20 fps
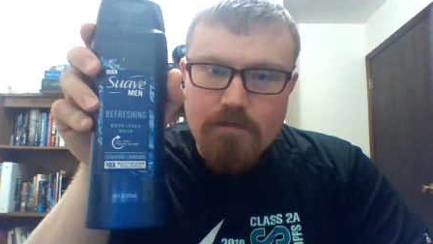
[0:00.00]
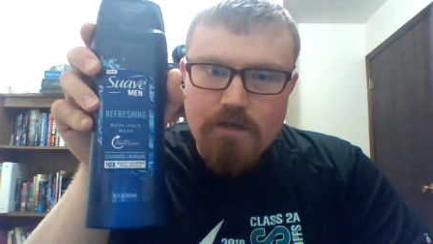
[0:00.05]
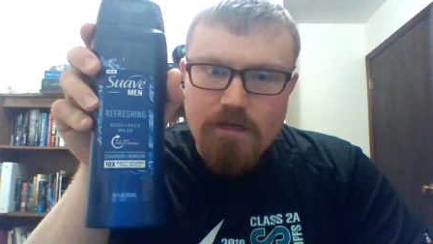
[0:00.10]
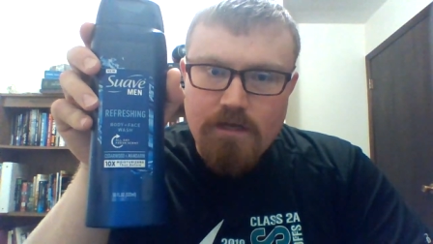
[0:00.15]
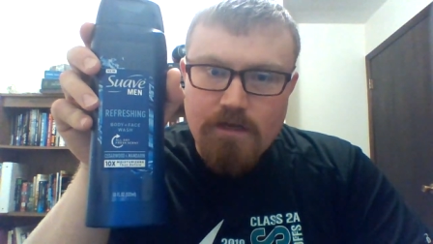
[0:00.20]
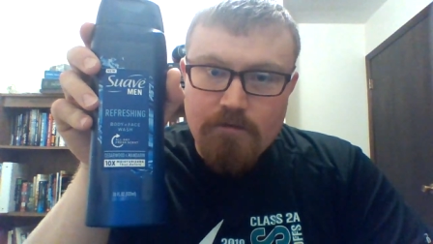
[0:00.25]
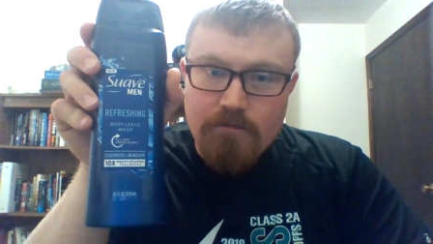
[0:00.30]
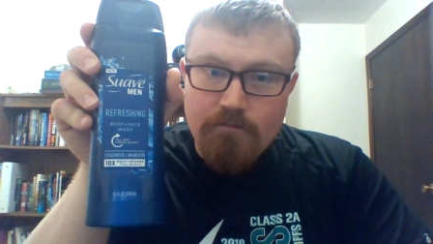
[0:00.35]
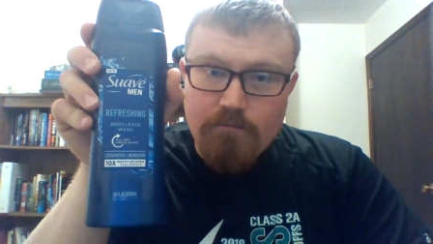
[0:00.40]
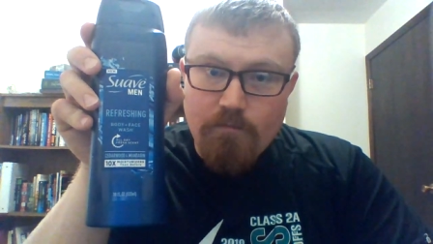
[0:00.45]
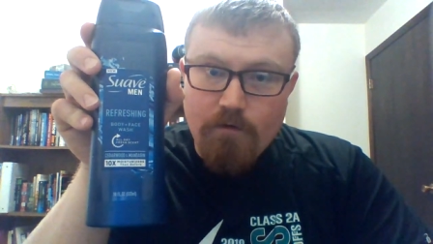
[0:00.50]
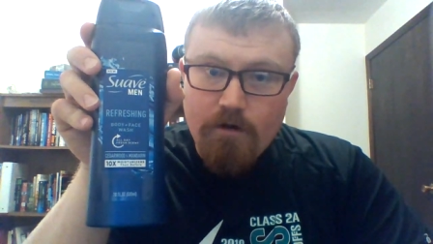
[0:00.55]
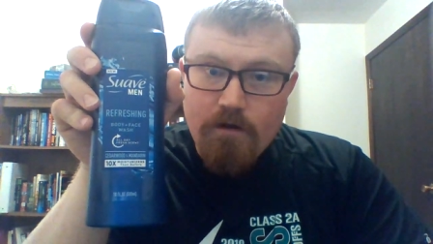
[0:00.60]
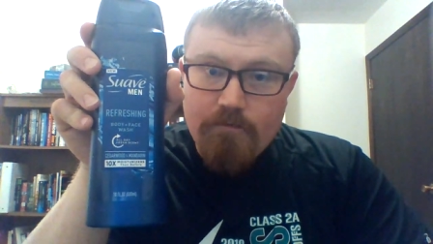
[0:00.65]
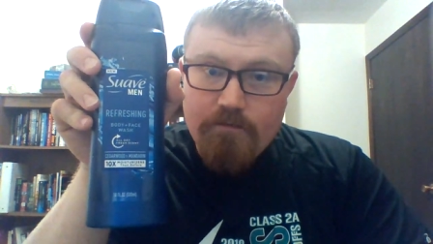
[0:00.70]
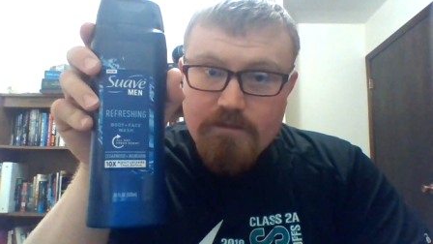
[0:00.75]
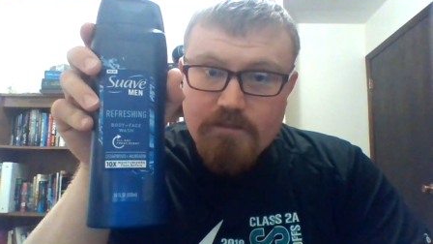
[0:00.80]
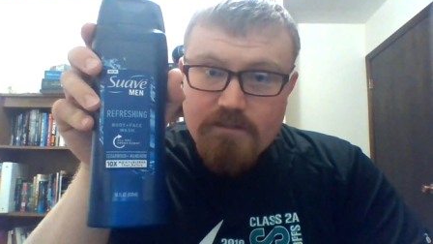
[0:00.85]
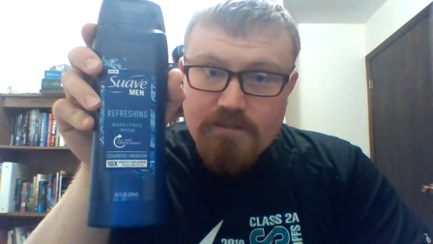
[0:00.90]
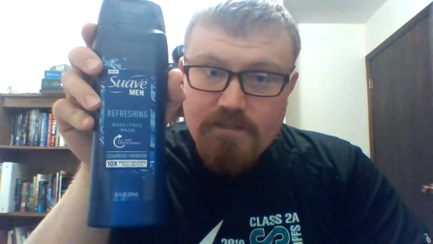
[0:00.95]
of more
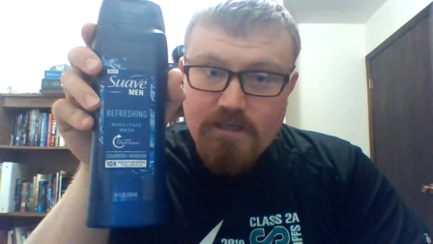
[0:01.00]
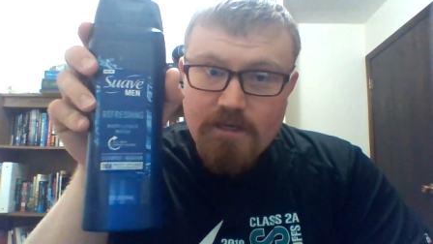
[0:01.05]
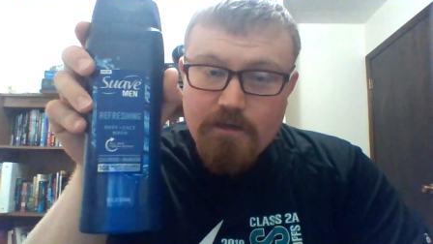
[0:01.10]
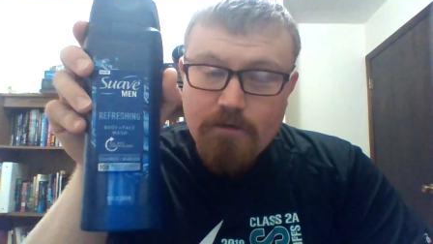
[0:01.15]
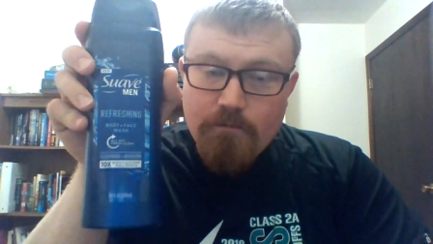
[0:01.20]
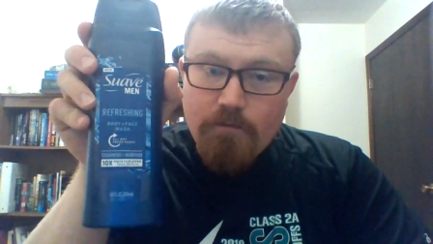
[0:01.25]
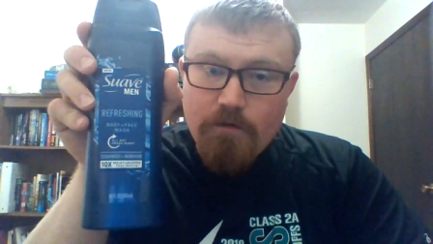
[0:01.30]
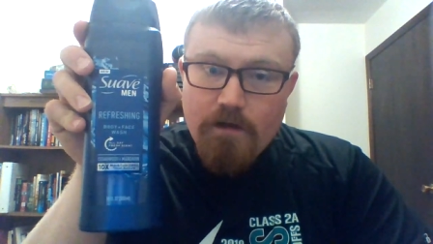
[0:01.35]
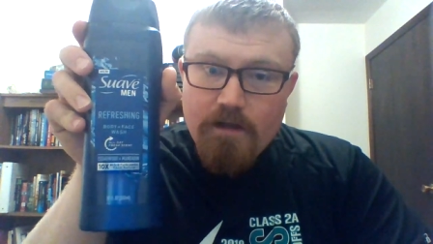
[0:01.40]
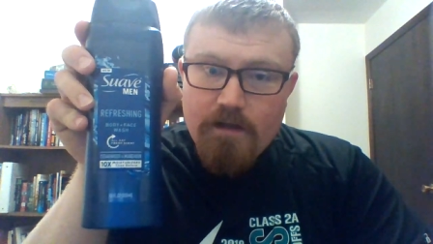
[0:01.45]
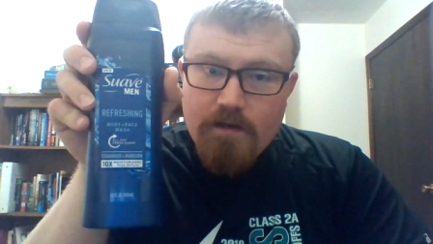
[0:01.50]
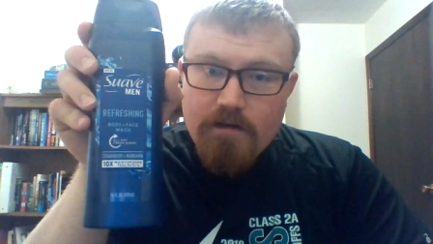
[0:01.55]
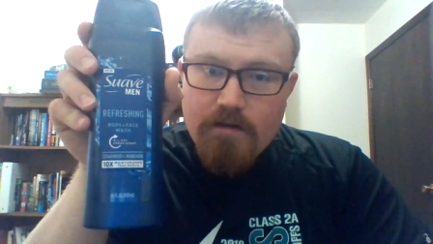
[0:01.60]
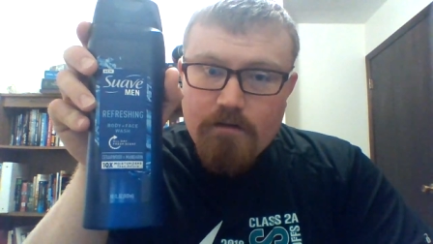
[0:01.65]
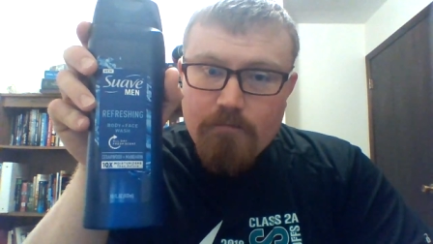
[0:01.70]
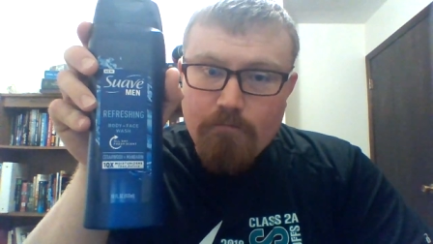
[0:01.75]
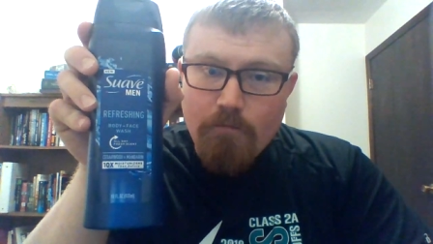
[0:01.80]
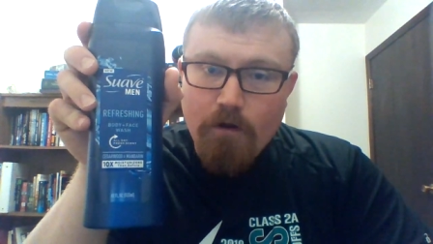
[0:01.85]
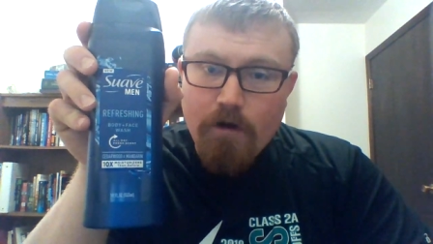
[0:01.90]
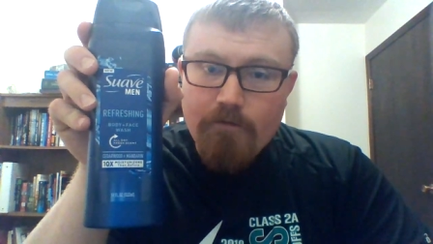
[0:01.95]
of a cedar wood,
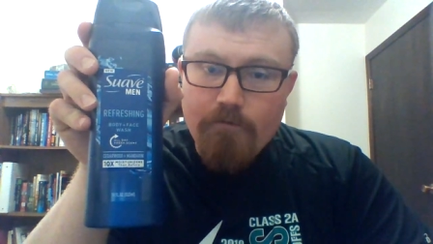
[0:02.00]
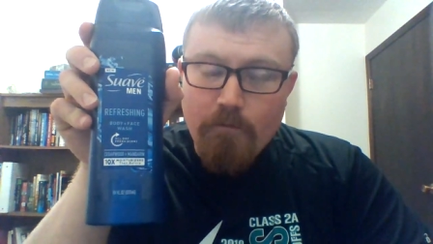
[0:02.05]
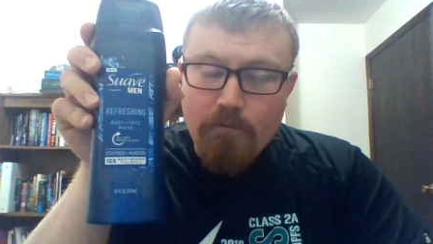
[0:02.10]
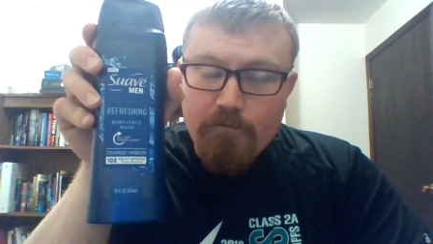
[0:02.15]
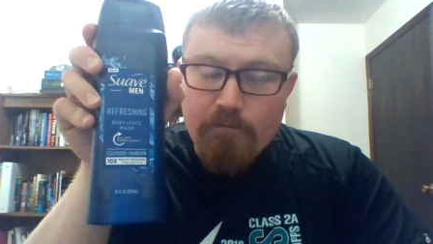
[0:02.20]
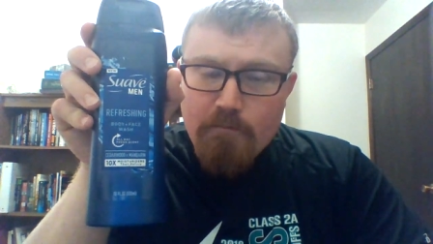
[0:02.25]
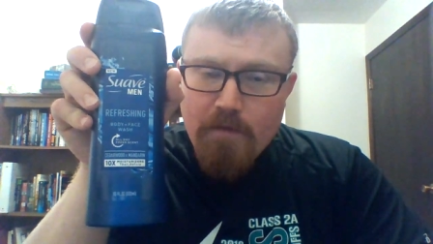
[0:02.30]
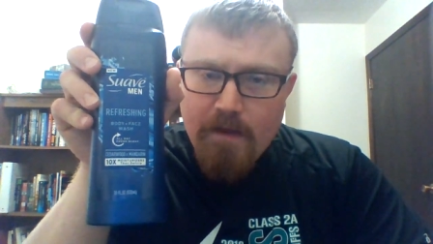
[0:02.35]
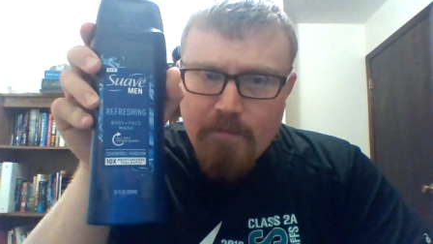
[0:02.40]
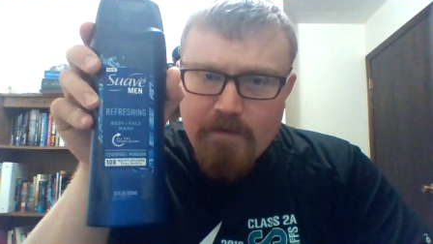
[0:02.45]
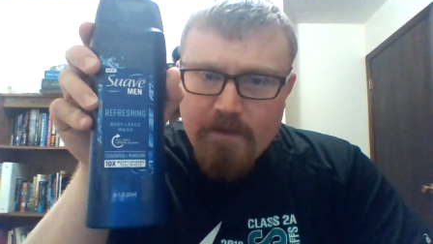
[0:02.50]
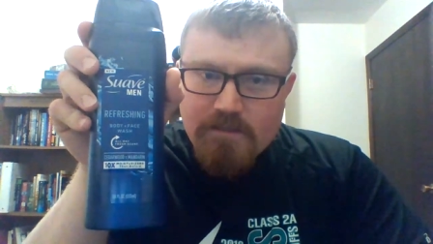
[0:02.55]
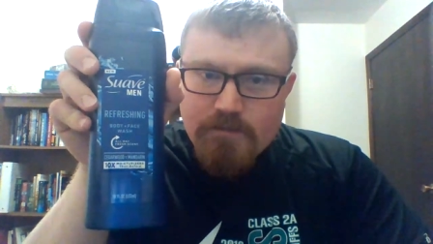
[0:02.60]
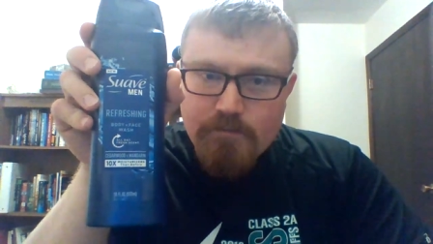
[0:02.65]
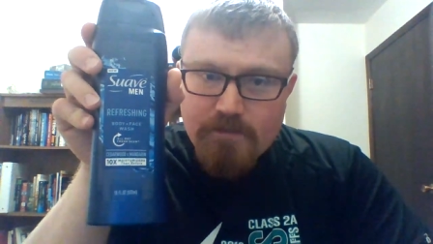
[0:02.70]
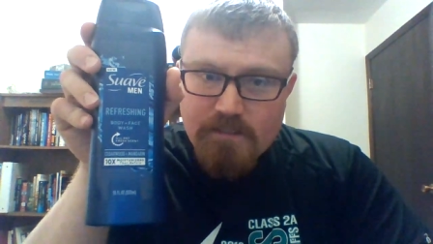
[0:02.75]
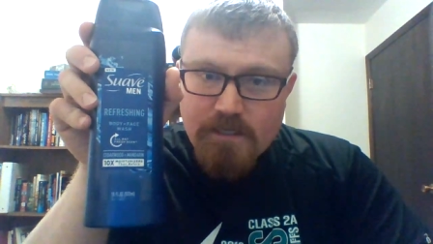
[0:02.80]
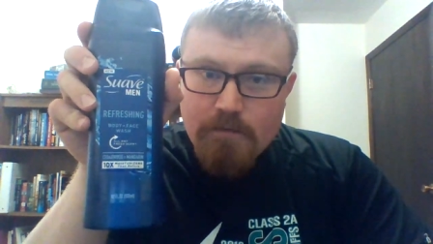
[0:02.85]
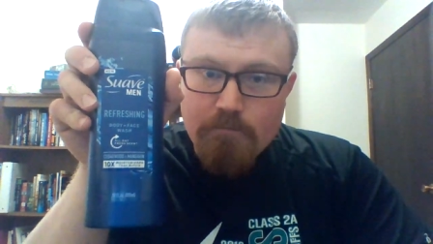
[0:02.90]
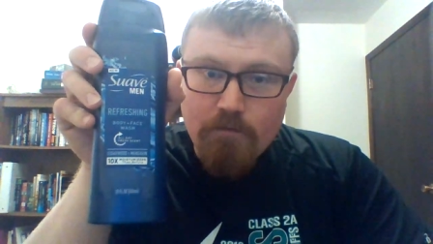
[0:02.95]
more of a, I meant
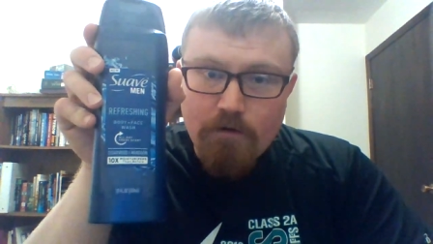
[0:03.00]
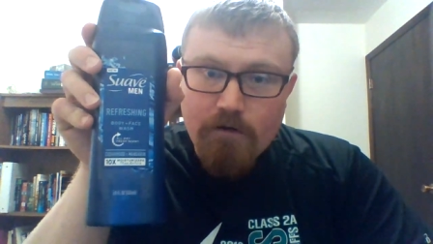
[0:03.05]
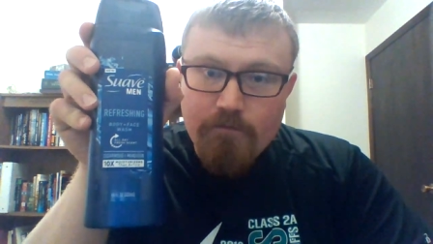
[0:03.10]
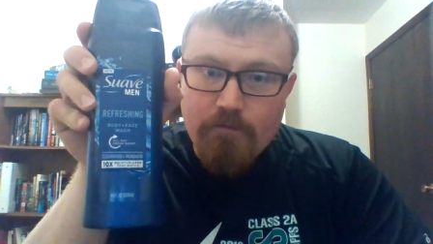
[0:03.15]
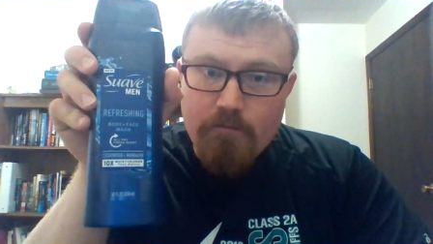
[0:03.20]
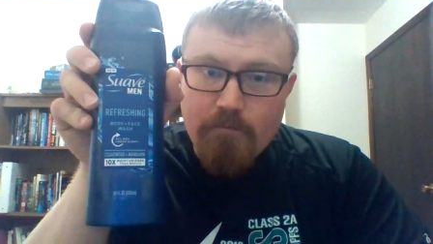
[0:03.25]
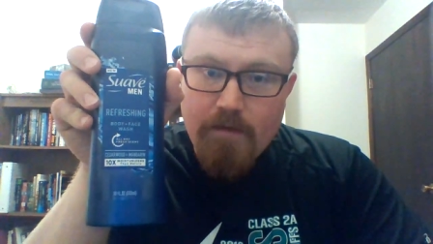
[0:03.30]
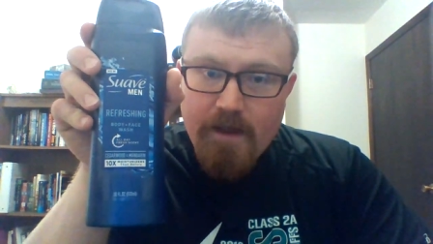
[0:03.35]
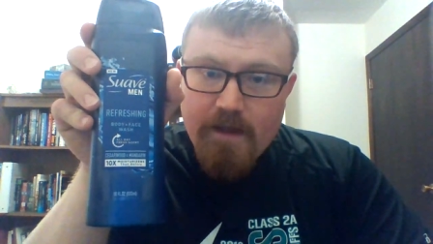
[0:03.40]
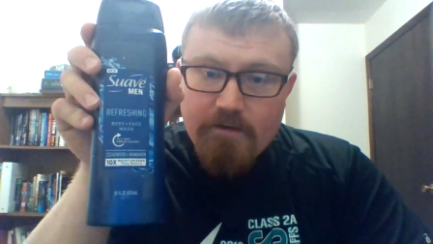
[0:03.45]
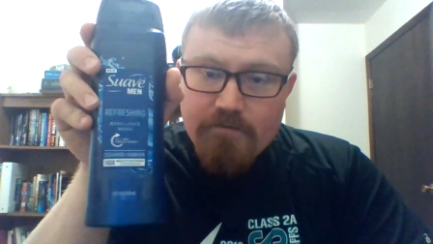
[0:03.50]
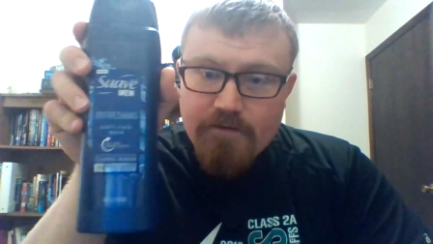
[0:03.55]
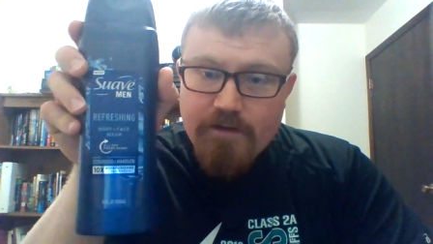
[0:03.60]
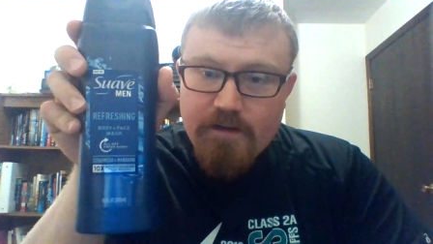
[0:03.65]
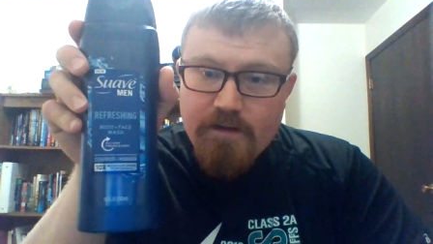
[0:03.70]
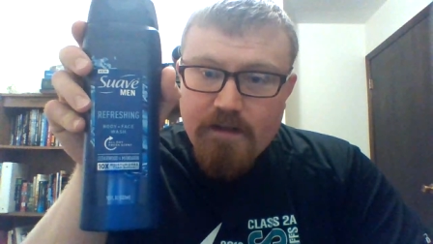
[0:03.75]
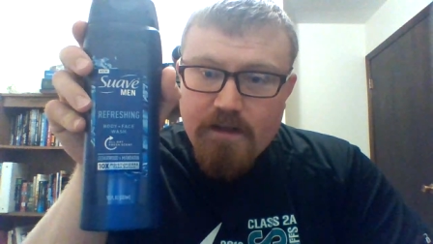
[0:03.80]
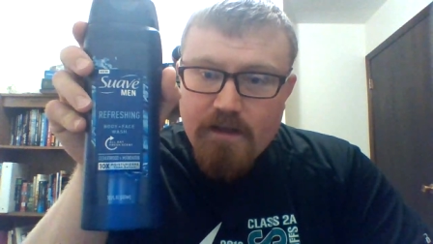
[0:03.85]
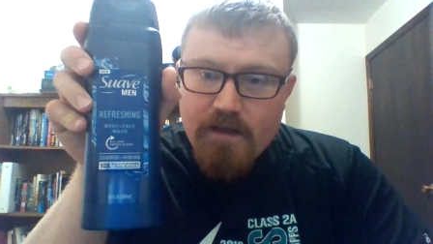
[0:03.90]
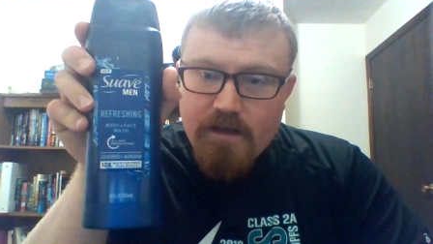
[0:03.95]
to say more of a
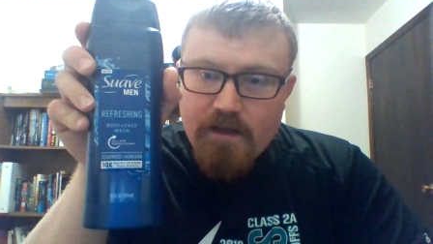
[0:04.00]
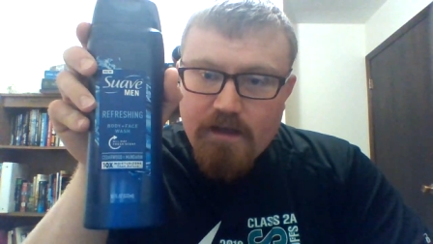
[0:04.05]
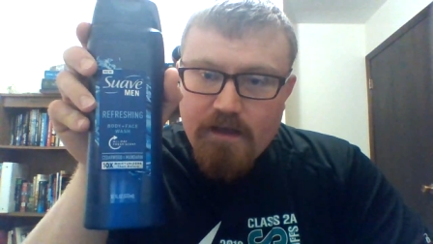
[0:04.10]
mandarin,